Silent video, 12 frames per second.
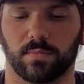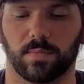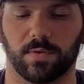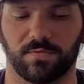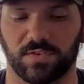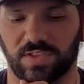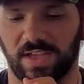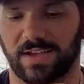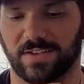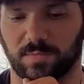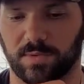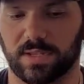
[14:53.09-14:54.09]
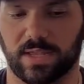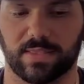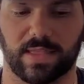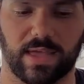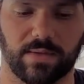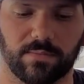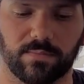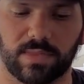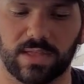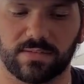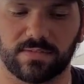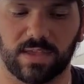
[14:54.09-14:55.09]
I'm gonna fish that high speed and that
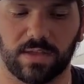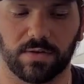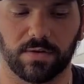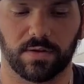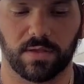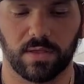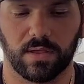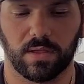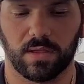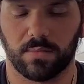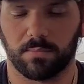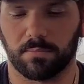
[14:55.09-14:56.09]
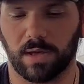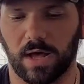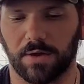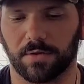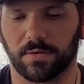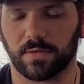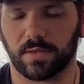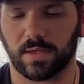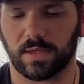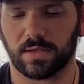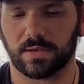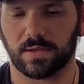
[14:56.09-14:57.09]
standard model.
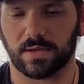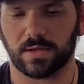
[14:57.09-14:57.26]
And